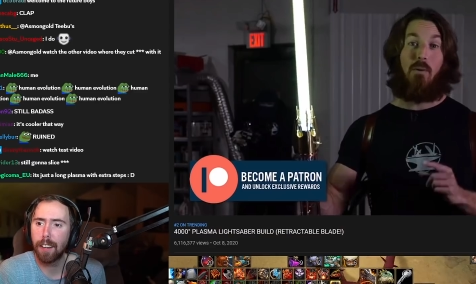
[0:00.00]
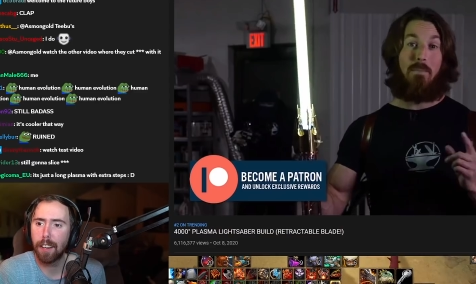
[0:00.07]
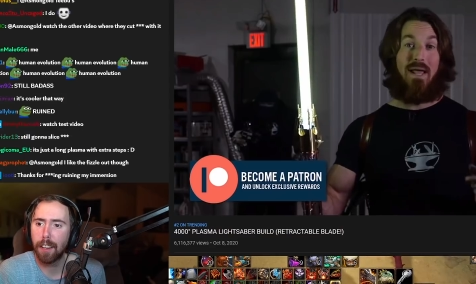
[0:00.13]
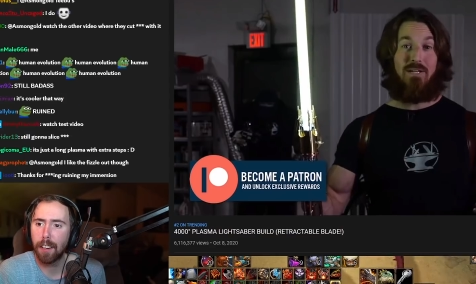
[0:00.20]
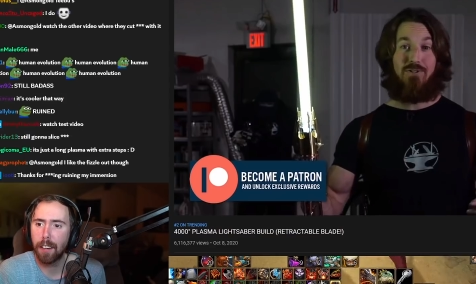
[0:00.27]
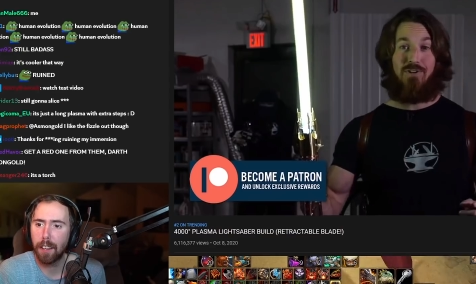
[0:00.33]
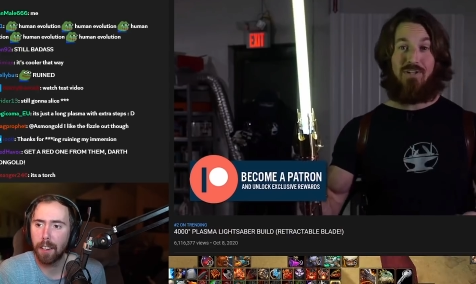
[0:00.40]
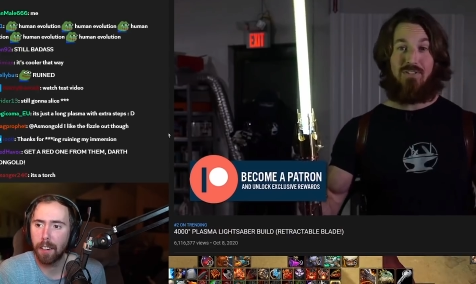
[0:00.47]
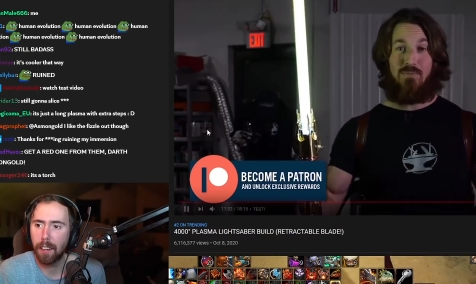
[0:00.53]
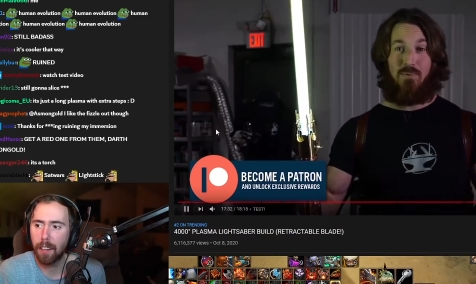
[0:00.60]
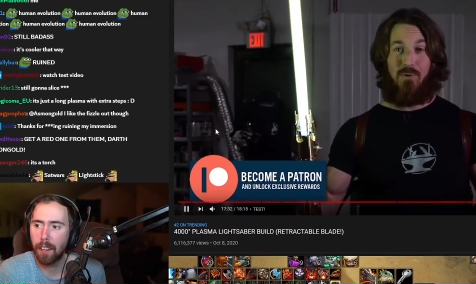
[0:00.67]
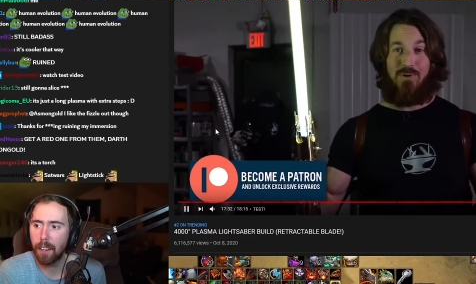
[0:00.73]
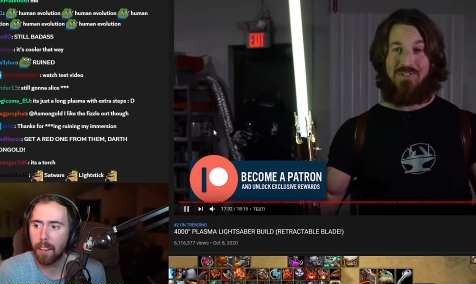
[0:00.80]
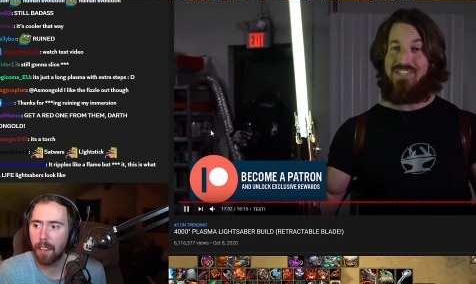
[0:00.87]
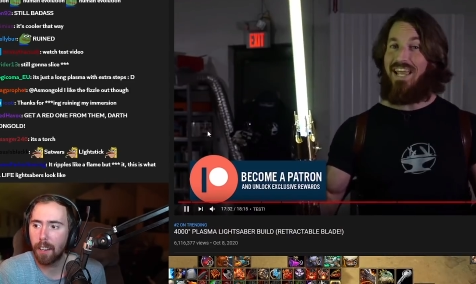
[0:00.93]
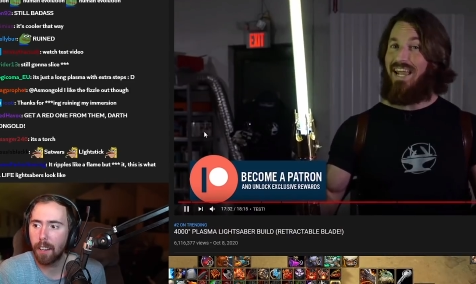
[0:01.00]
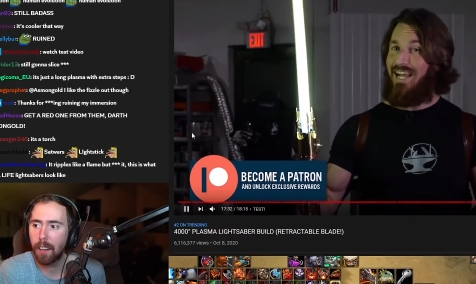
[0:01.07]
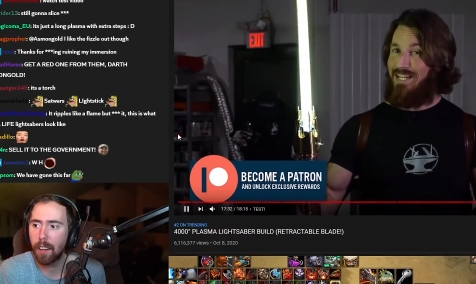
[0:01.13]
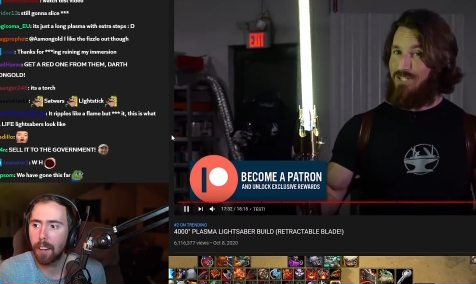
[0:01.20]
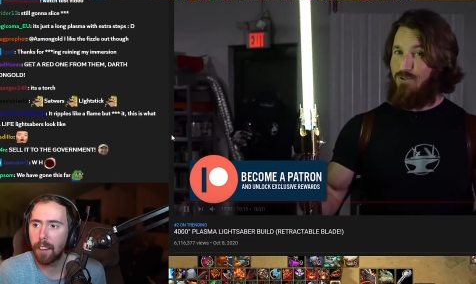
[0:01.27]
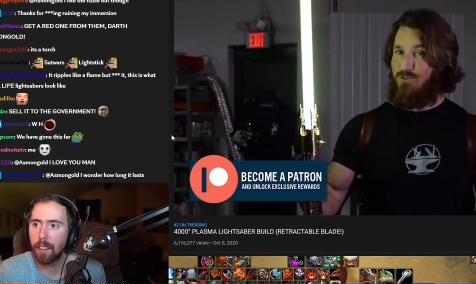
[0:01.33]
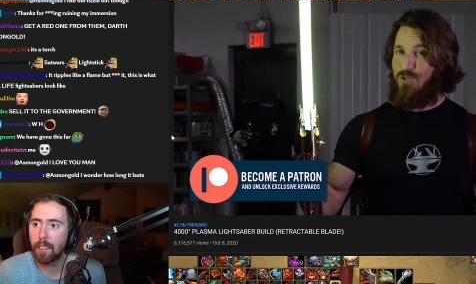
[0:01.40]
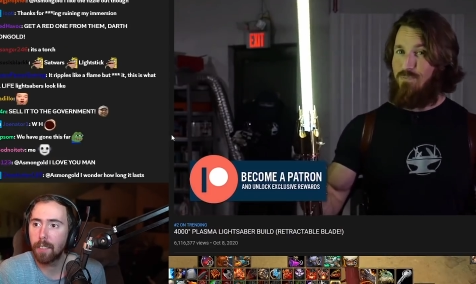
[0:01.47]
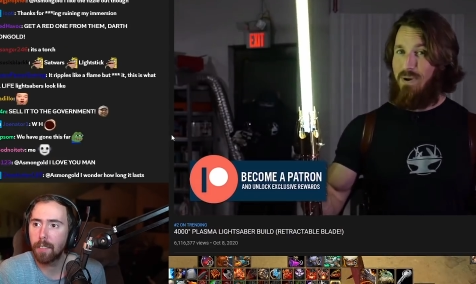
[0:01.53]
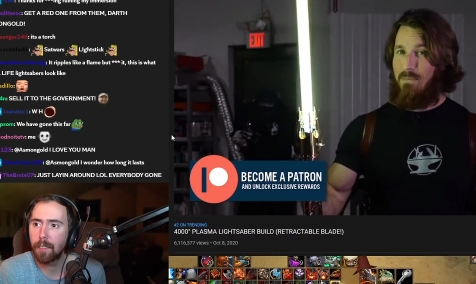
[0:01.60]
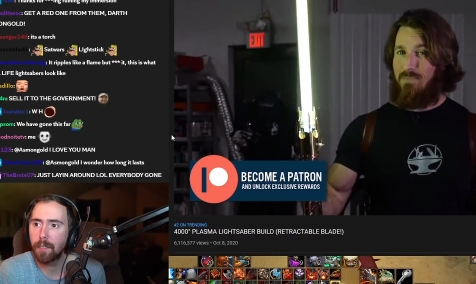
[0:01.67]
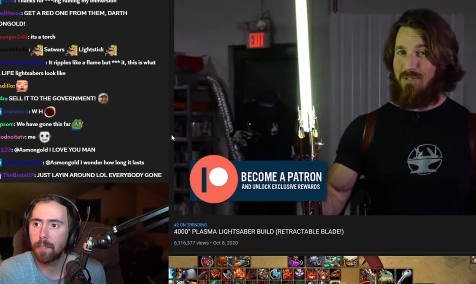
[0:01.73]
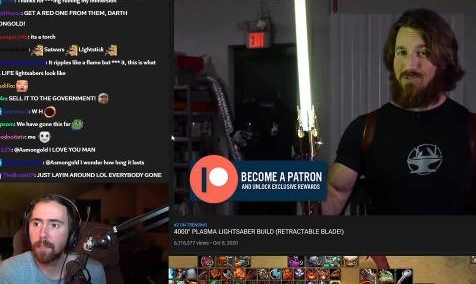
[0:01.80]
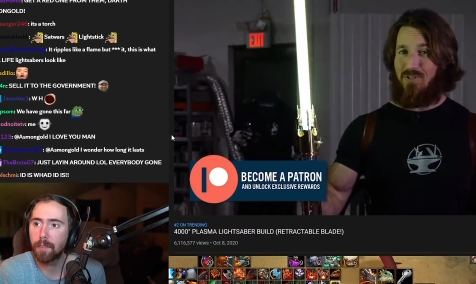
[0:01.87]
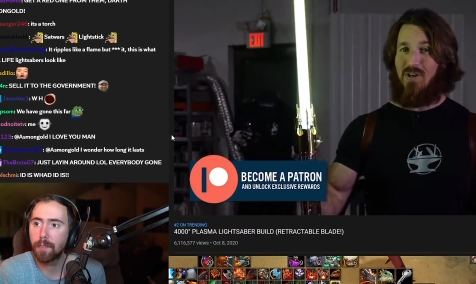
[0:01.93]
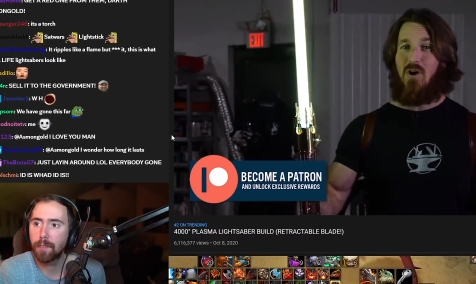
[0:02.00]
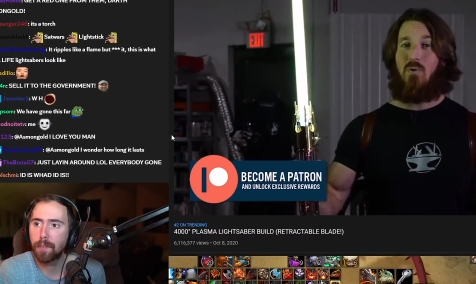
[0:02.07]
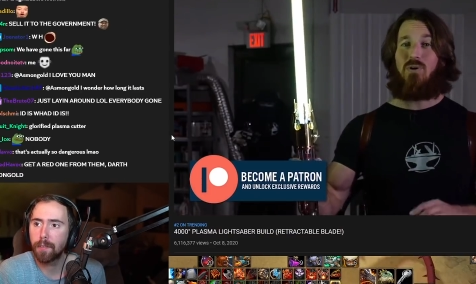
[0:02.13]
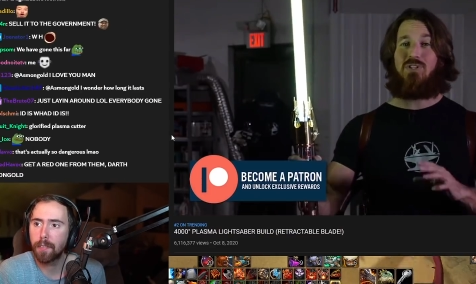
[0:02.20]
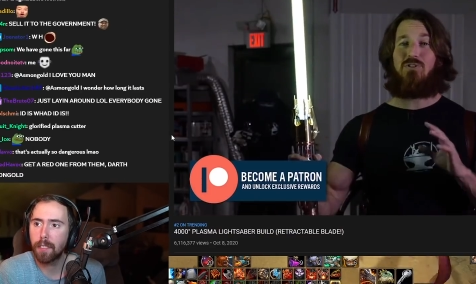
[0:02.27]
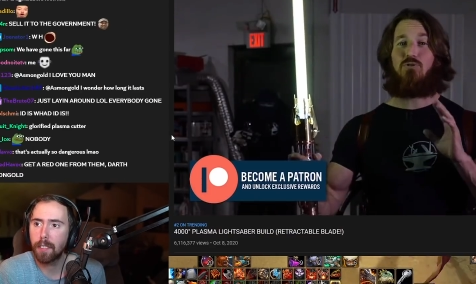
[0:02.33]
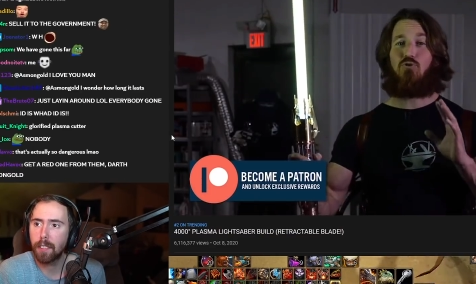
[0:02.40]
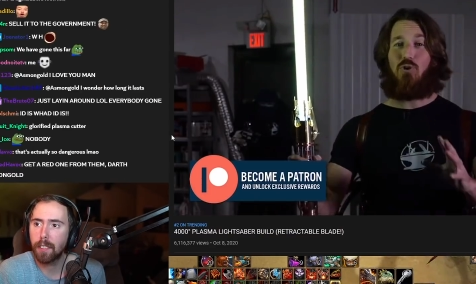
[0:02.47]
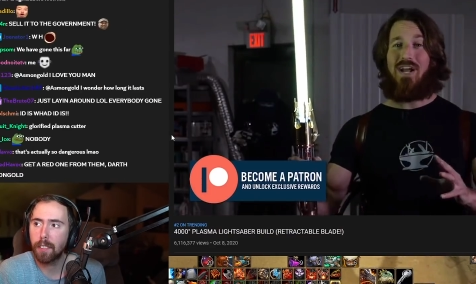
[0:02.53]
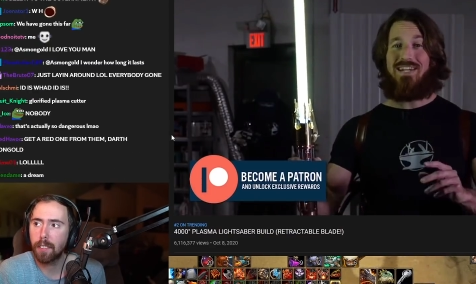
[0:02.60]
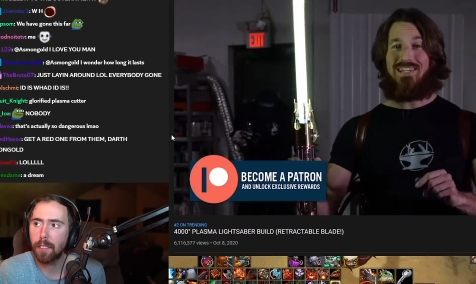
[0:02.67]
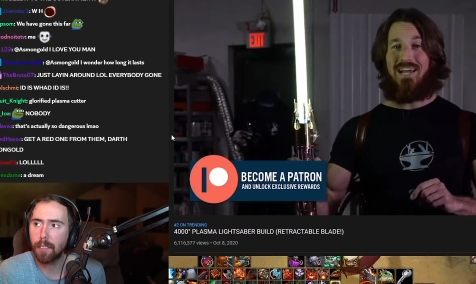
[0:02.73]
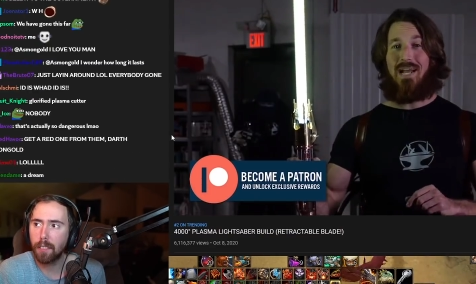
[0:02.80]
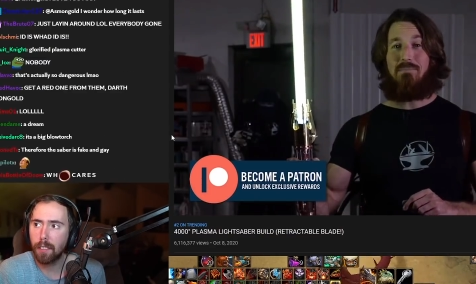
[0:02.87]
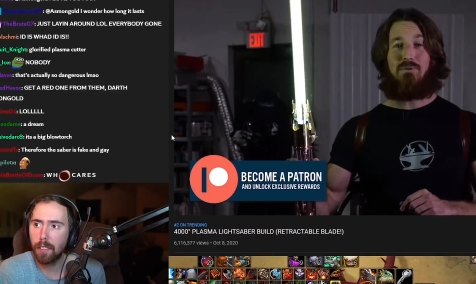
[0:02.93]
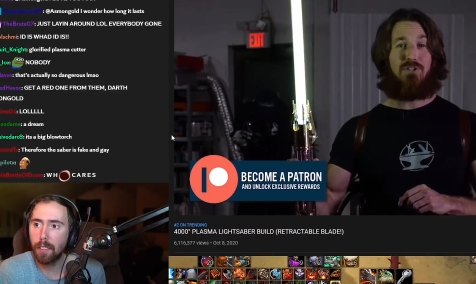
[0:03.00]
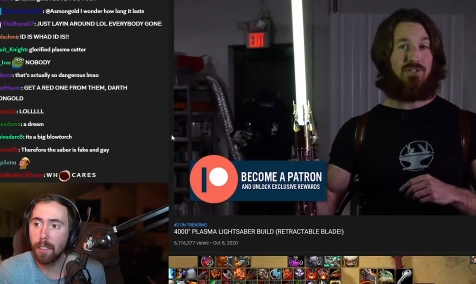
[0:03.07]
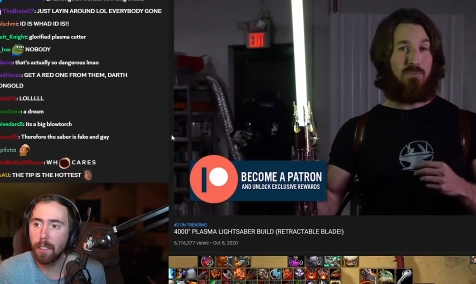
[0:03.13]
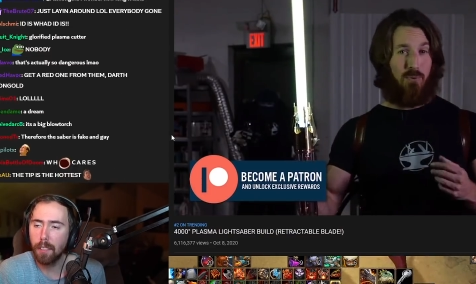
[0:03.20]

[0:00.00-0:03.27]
Speaker 1: for our Patreon supporters and YouTube members, which is a great time to